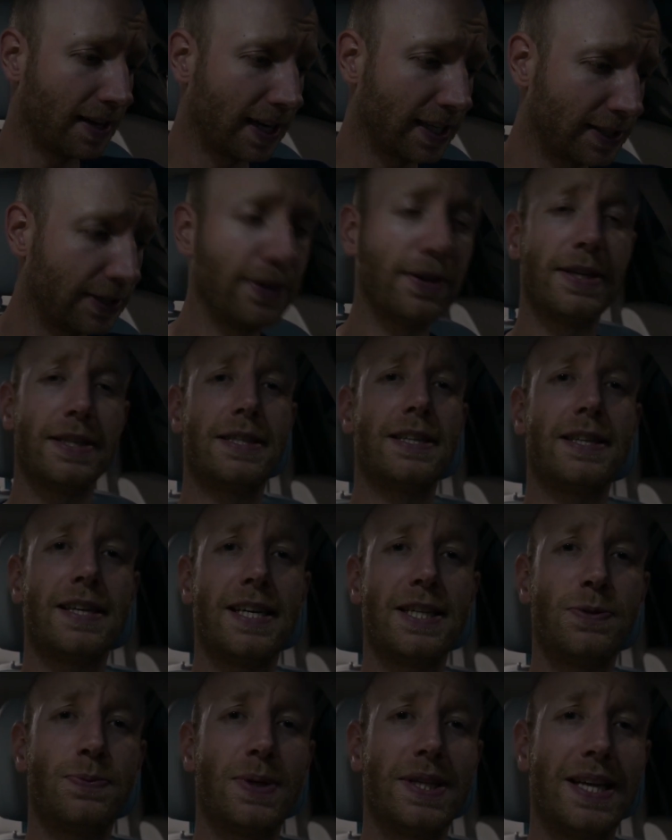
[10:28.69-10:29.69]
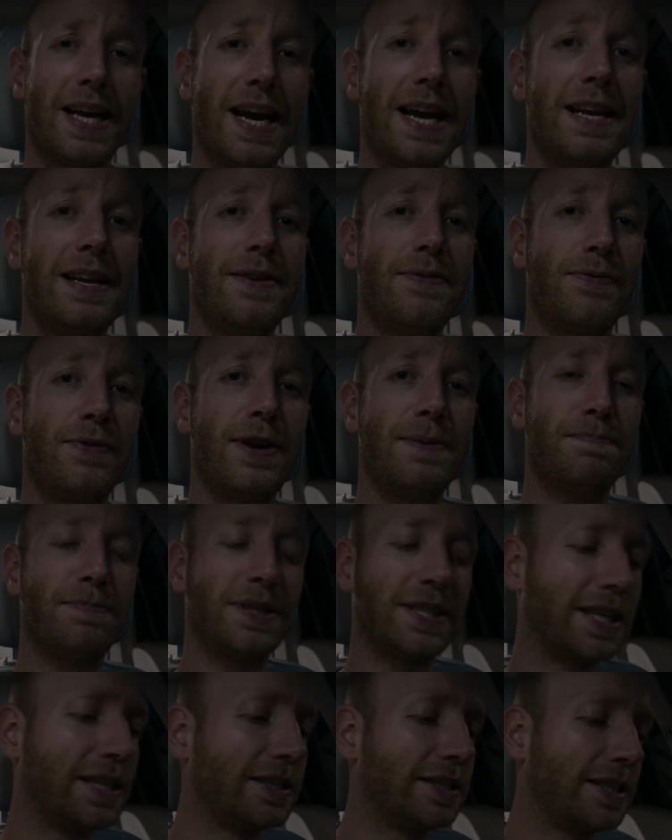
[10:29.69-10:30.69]
I started the test with
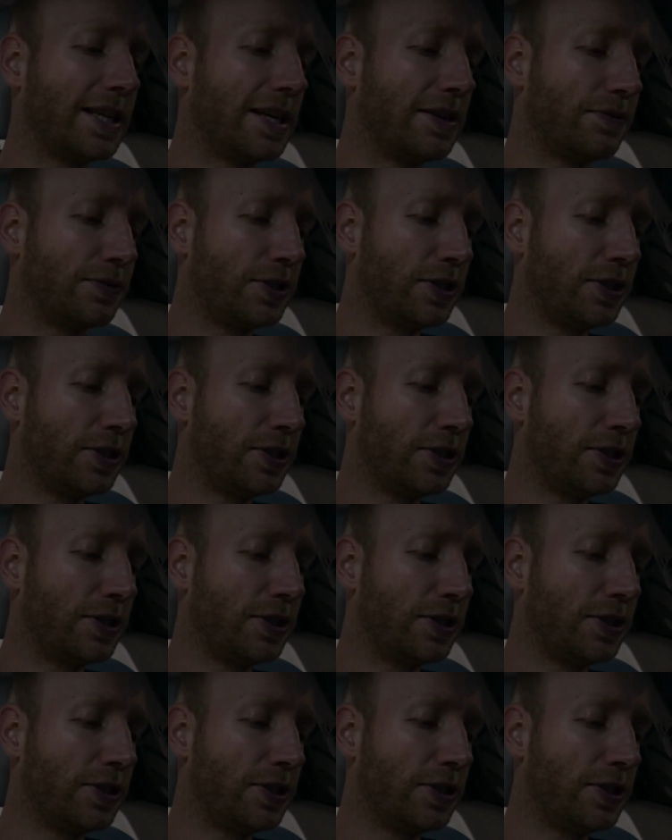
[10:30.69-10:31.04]
83% state of